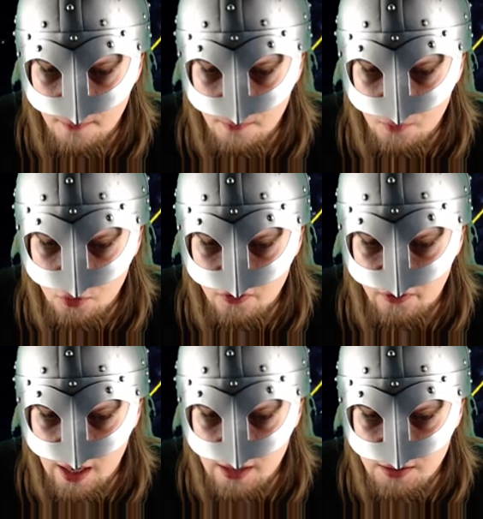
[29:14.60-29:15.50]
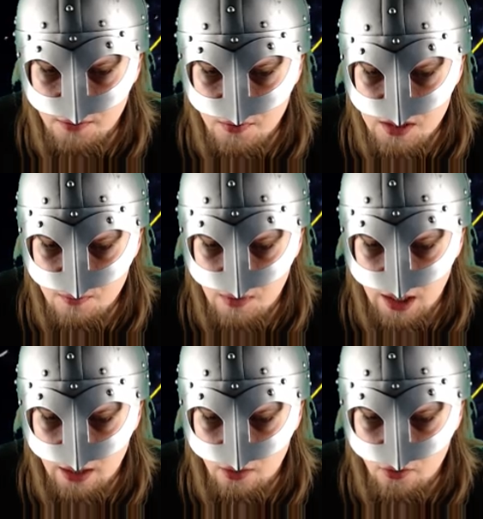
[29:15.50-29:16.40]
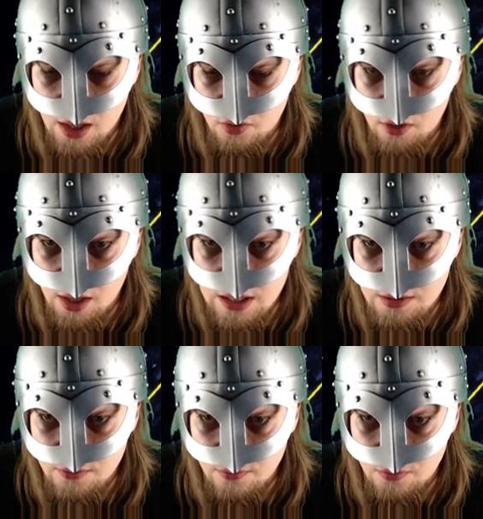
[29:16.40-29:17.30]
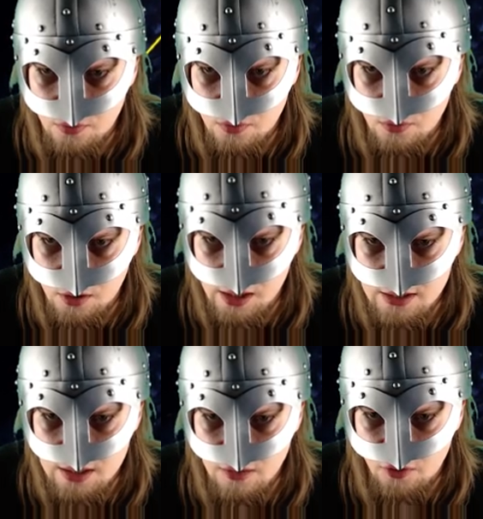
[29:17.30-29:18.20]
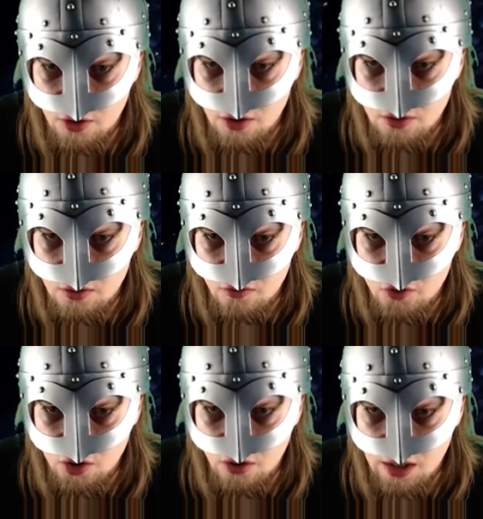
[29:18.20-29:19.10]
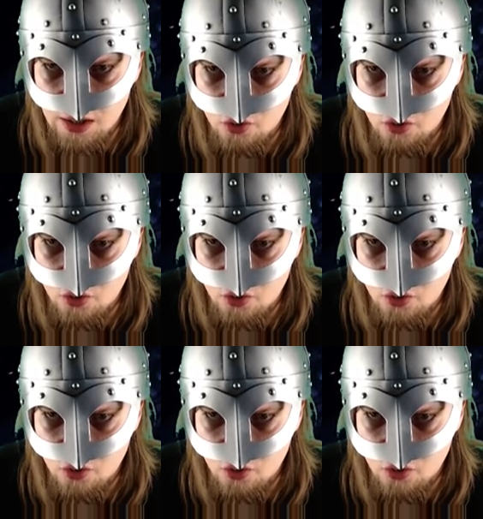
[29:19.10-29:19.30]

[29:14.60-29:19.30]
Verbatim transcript: What's that? Smack. Oh yeah, right. Oh, let's see if it can't if she can't get a crit